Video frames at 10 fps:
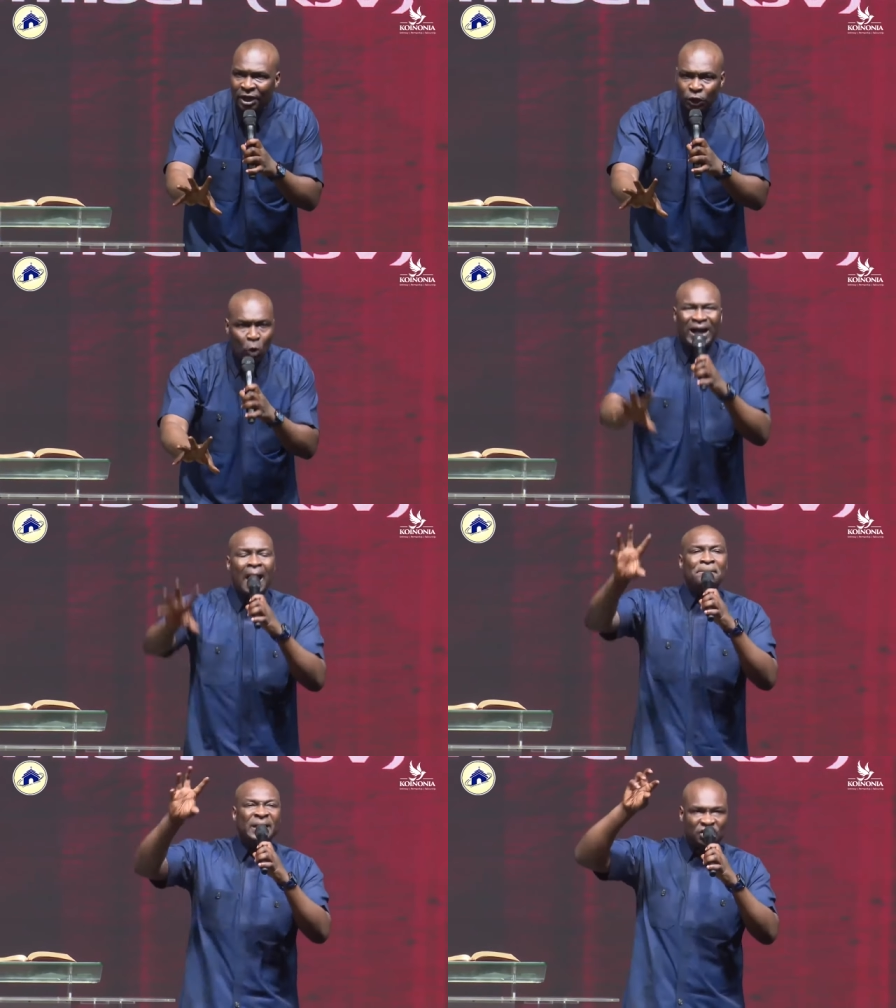You
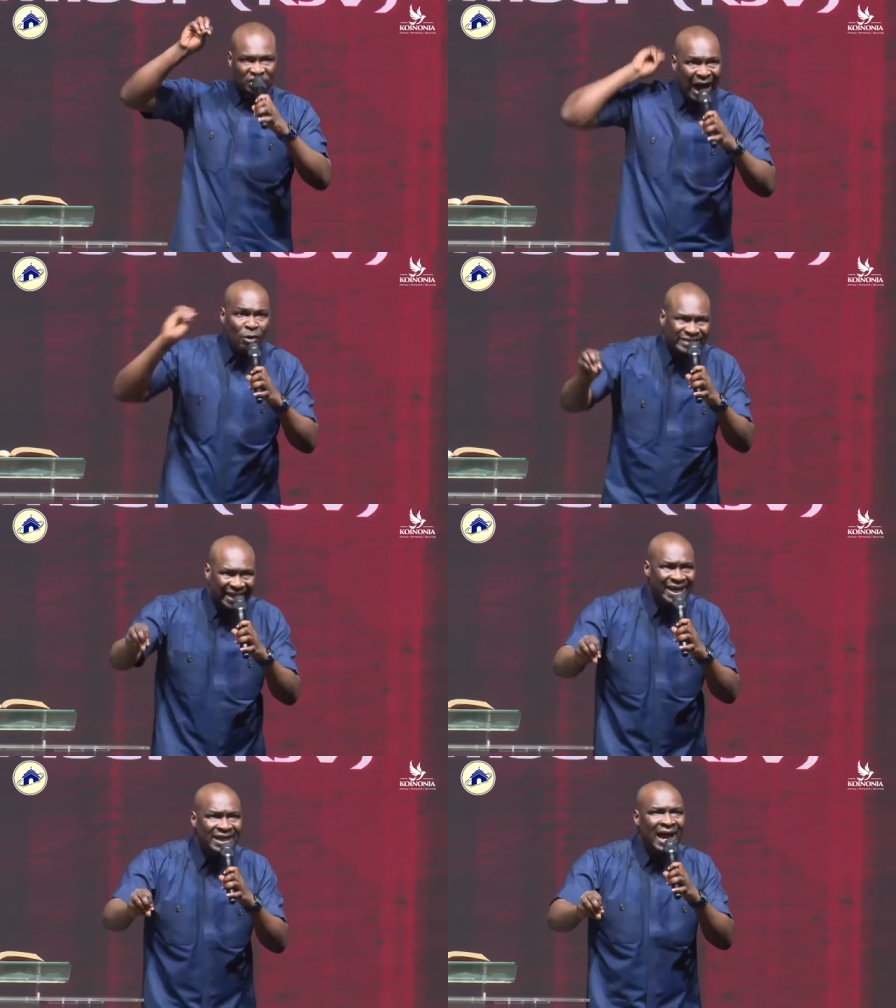can be
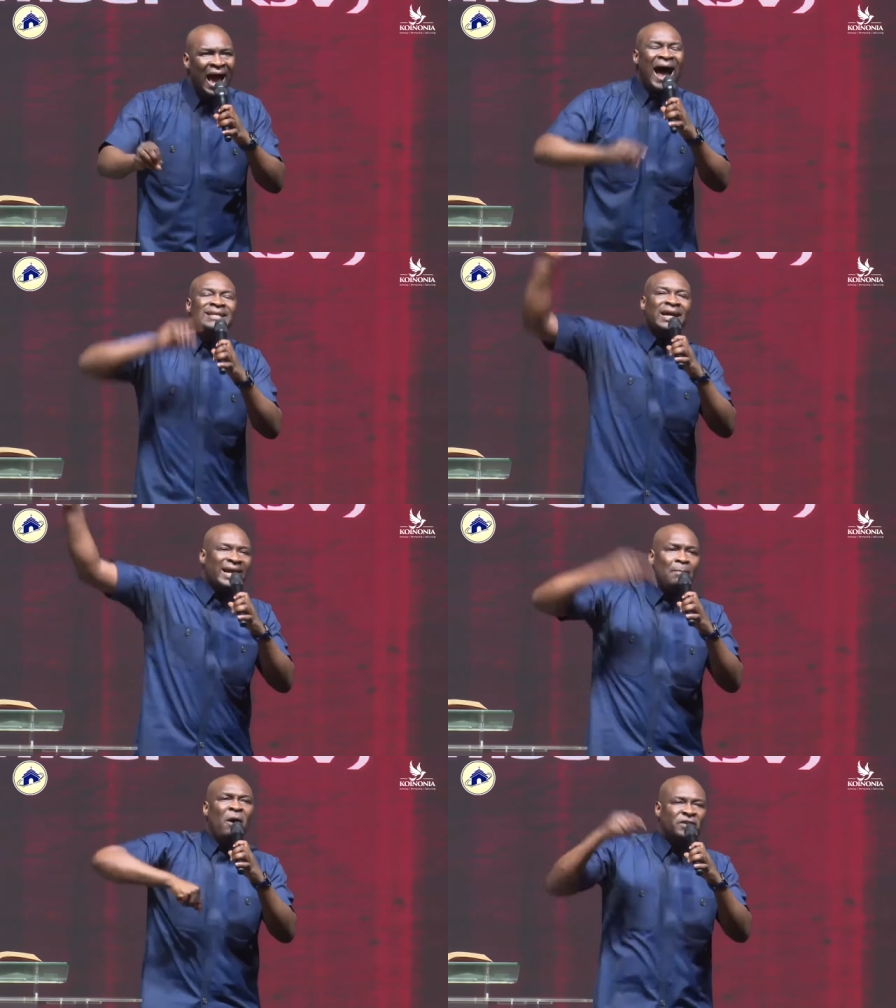shouting and the
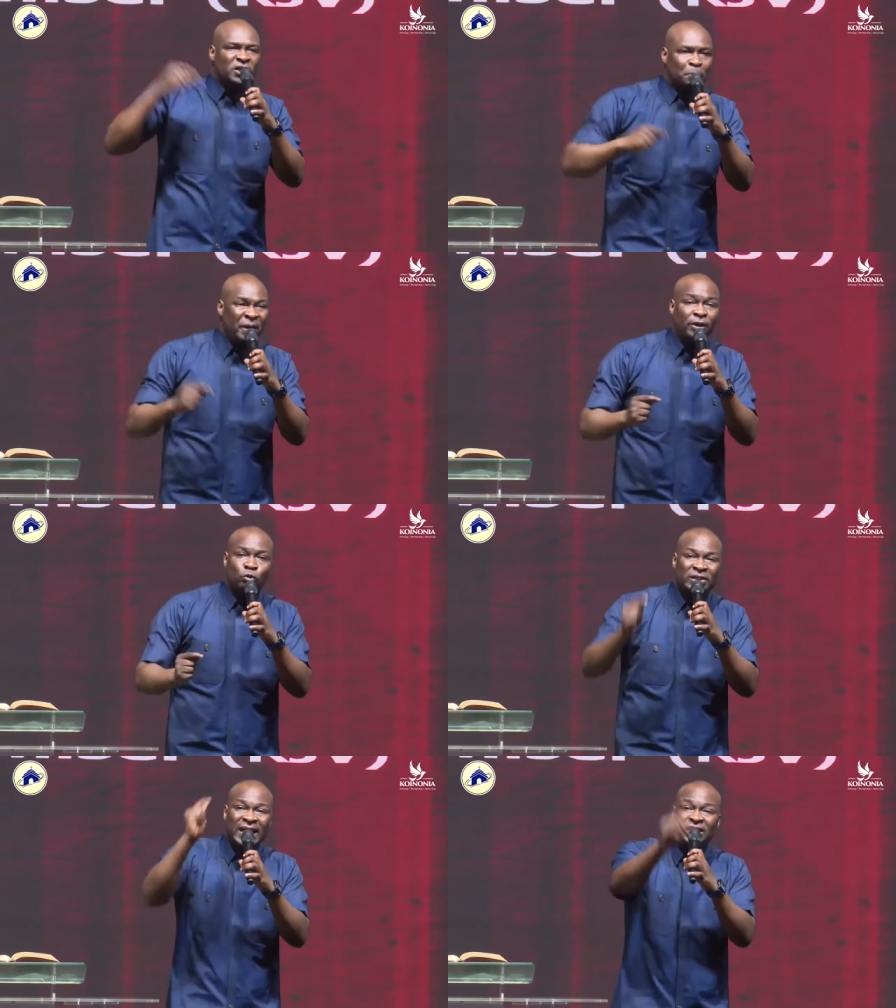realm of the spirit
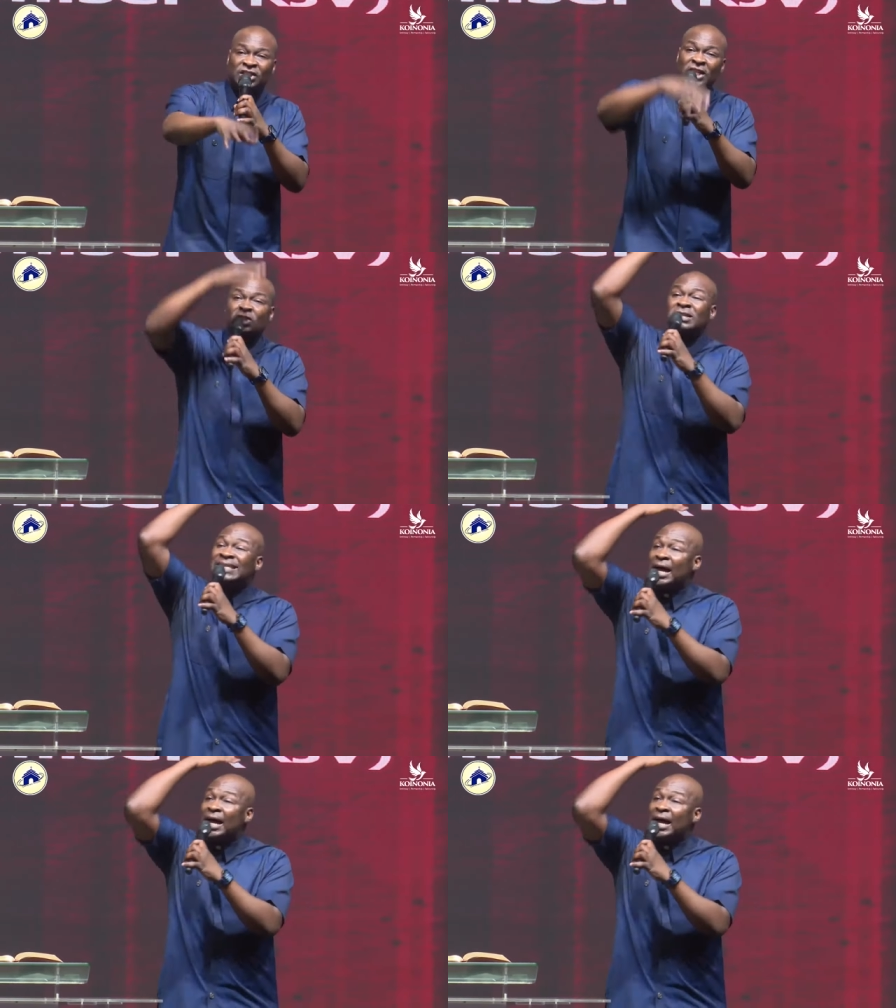will say, Jesus I